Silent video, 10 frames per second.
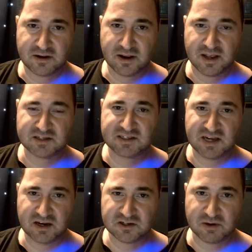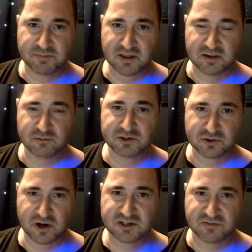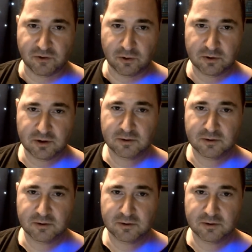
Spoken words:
and seeing something that was stressful